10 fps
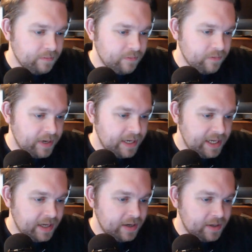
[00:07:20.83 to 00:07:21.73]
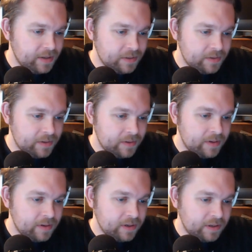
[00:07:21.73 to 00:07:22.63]
Renigo.
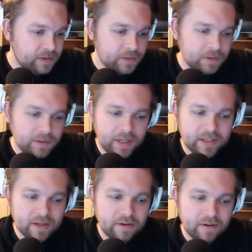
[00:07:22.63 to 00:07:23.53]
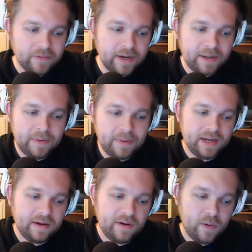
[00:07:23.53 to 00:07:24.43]
Google has already
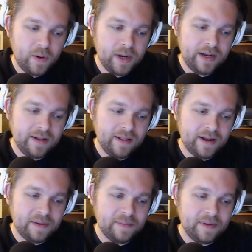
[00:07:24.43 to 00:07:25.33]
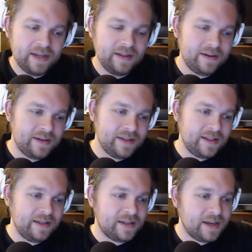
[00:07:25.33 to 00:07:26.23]
paid quite a lot of money to
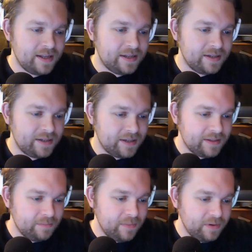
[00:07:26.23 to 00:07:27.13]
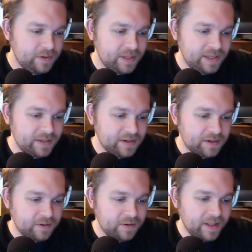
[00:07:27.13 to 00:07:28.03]
these guys. Most of these are
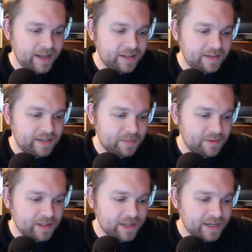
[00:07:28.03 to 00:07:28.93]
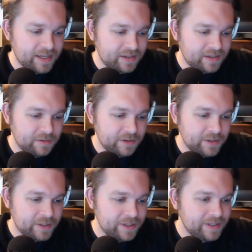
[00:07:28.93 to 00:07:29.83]
Google ads. DoubleClick is
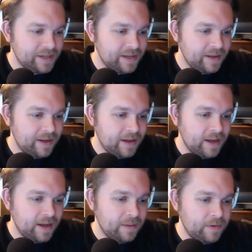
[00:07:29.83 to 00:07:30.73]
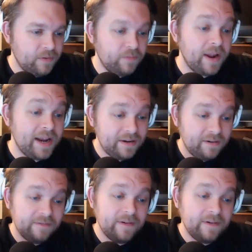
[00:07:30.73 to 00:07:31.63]
Google.
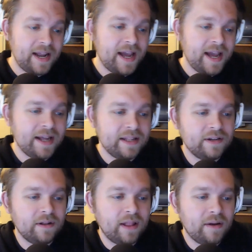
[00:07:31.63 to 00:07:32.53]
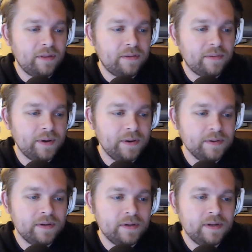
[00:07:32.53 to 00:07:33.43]
Reddit ads are allowed
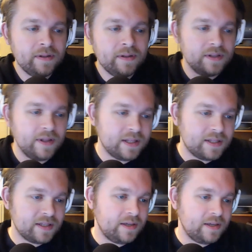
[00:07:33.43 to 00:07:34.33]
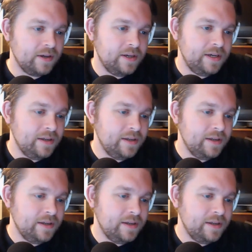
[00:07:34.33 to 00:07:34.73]
through, so that's good.